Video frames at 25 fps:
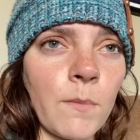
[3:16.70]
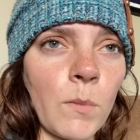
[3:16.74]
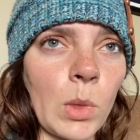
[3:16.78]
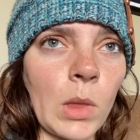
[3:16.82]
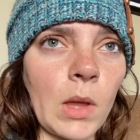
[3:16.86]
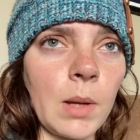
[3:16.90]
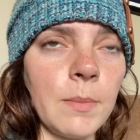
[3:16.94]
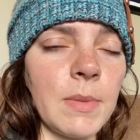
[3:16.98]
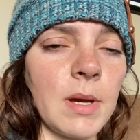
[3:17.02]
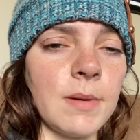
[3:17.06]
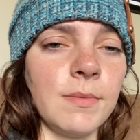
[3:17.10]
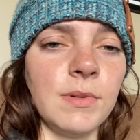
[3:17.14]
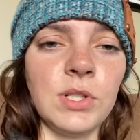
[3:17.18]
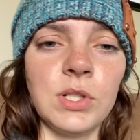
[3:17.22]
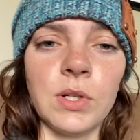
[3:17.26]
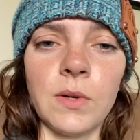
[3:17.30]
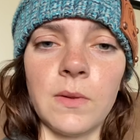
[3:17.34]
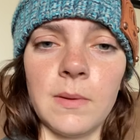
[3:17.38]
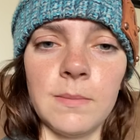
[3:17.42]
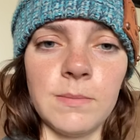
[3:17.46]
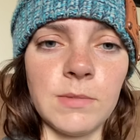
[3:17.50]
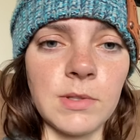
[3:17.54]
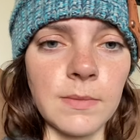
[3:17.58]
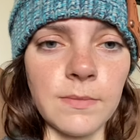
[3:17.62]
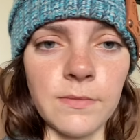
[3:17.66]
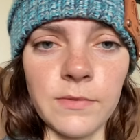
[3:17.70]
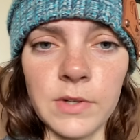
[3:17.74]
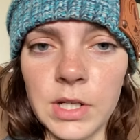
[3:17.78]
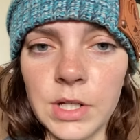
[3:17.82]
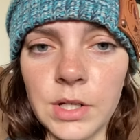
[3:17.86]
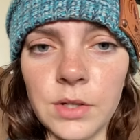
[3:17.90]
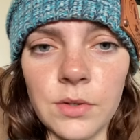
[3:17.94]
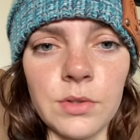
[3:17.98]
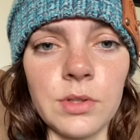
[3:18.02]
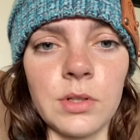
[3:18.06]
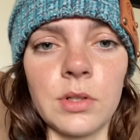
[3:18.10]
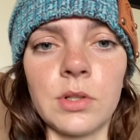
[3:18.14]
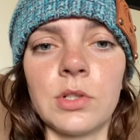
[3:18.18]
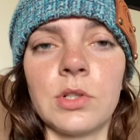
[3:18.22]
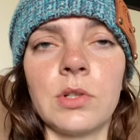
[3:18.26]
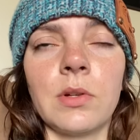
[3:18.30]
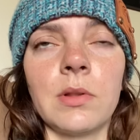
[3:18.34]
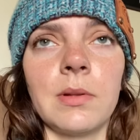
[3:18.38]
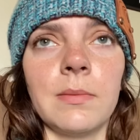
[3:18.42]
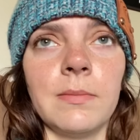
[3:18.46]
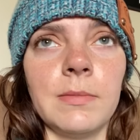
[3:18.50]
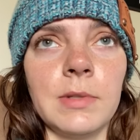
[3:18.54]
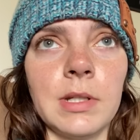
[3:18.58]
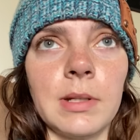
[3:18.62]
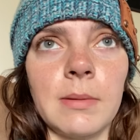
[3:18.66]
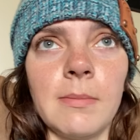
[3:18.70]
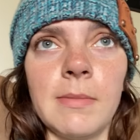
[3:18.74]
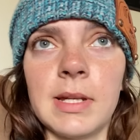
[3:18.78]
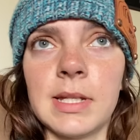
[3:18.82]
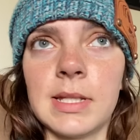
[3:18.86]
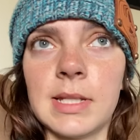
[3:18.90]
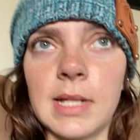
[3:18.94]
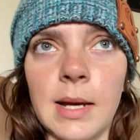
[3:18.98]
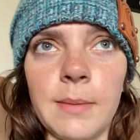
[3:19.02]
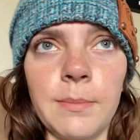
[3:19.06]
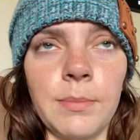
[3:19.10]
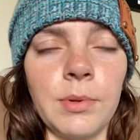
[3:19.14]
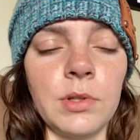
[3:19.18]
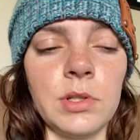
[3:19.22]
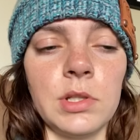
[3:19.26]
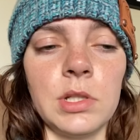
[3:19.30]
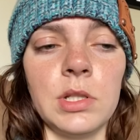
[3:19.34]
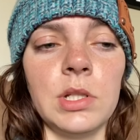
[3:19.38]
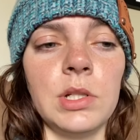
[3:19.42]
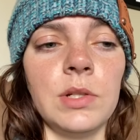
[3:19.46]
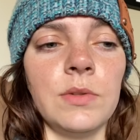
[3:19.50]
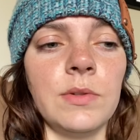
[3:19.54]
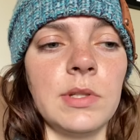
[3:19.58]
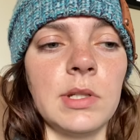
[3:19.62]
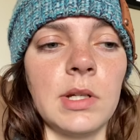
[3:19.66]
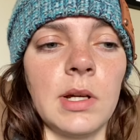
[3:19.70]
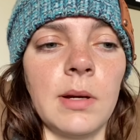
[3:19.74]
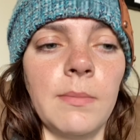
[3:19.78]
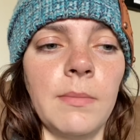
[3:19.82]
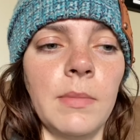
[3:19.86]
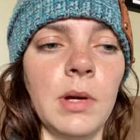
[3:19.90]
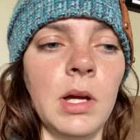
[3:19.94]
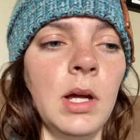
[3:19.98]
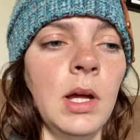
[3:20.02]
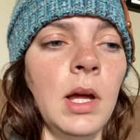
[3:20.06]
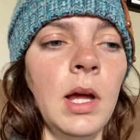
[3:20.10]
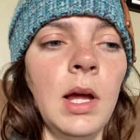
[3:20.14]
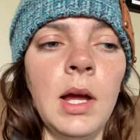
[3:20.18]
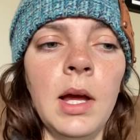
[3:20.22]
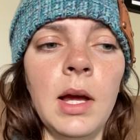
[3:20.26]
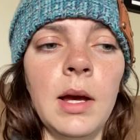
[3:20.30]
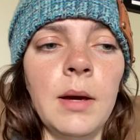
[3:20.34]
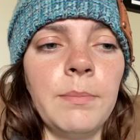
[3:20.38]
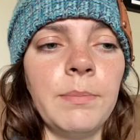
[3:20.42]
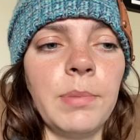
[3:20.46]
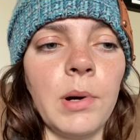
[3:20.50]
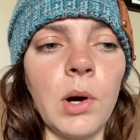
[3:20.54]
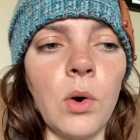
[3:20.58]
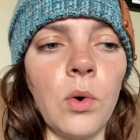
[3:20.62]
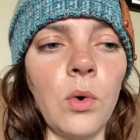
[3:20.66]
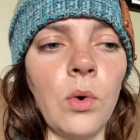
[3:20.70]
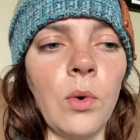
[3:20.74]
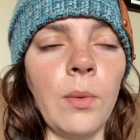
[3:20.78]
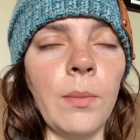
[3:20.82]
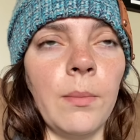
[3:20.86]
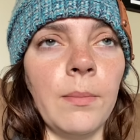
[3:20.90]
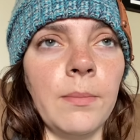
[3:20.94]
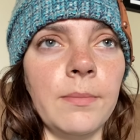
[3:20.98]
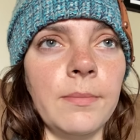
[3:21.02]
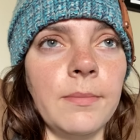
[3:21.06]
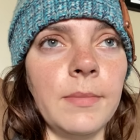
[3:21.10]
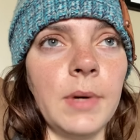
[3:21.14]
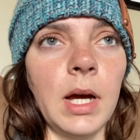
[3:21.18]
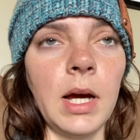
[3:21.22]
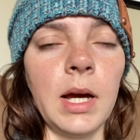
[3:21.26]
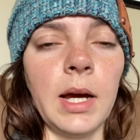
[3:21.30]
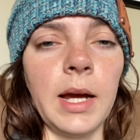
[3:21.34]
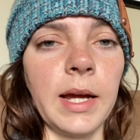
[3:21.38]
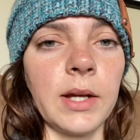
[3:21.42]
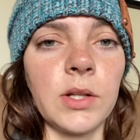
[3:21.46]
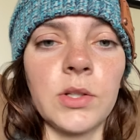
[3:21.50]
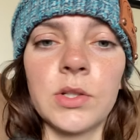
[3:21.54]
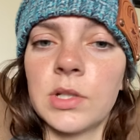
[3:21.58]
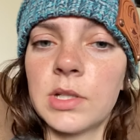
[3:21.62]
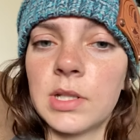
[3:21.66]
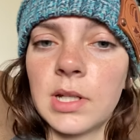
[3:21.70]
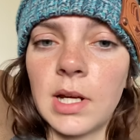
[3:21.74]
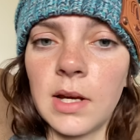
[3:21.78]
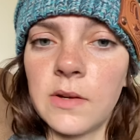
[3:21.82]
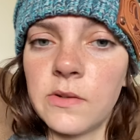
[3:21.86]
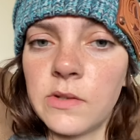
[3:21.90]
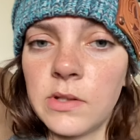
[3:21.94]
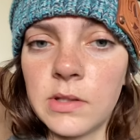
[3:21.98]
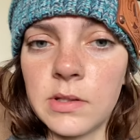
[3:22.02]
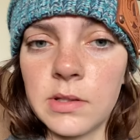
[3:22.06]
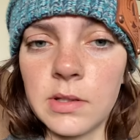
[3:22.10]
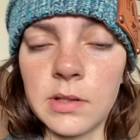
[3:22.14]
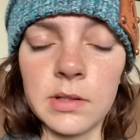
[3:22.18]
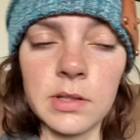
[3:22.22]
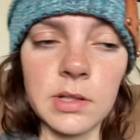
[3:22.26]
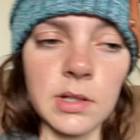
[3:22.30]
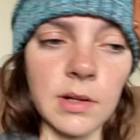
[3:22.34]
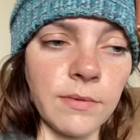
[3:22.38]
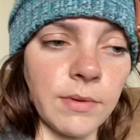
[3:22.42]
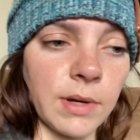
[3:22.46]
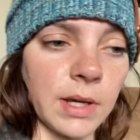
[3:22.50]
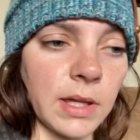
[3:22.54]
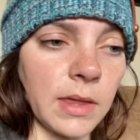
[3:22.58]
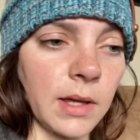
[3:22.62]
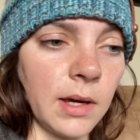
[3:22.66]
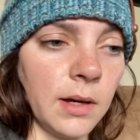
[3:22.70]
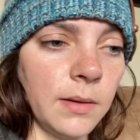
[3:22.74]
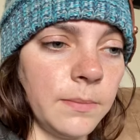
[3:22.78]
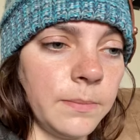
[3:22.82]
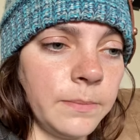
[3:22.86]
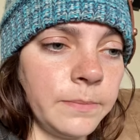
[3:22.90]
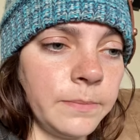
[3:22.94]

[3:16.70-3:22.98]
maybe show them some videos or show them some examples and do some poem exercises and stuff like that.